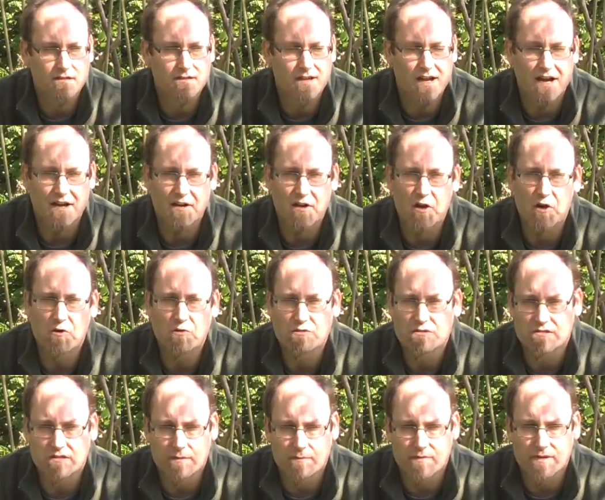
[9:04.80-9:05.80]
not
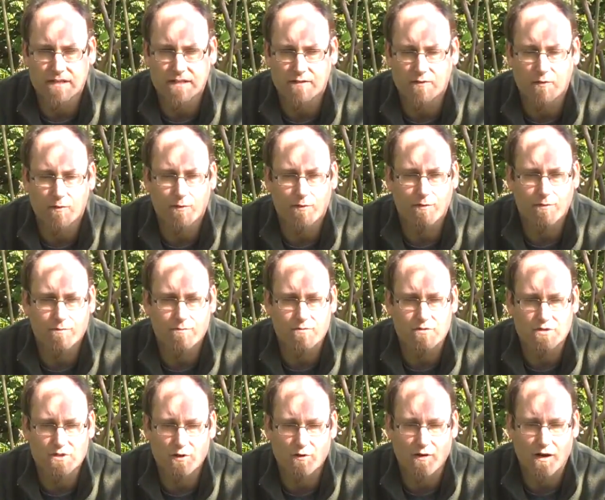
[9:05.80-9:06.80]
own something or
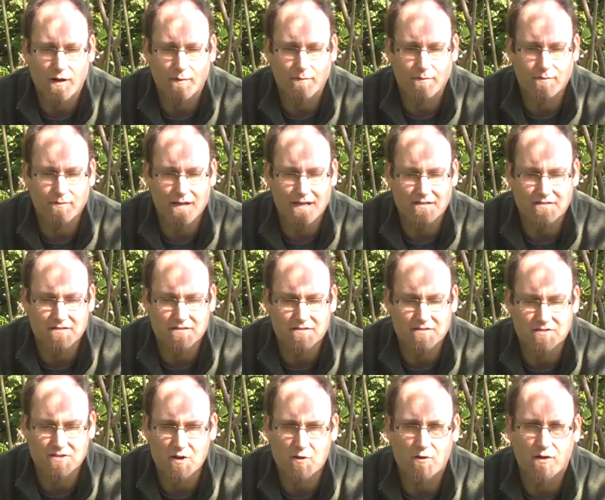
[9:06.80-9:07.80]
show up as a
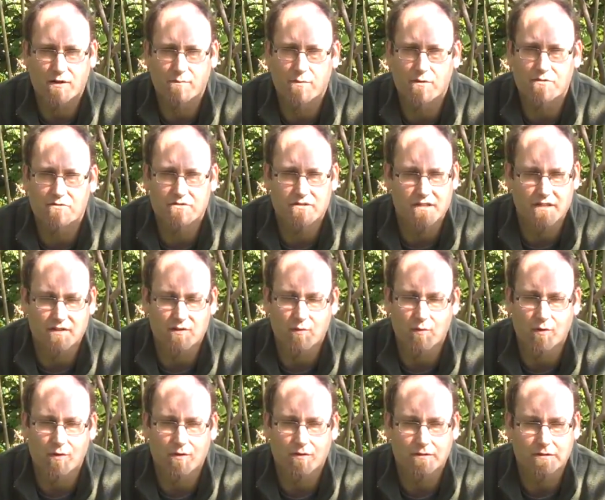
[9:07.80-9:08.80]
stoic person in
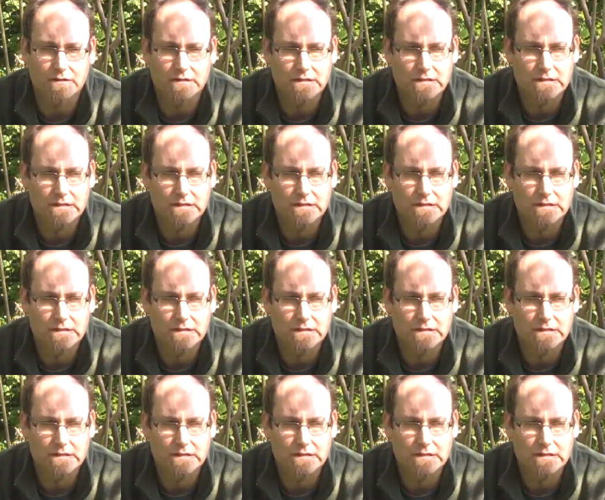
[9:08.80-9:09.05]
the world.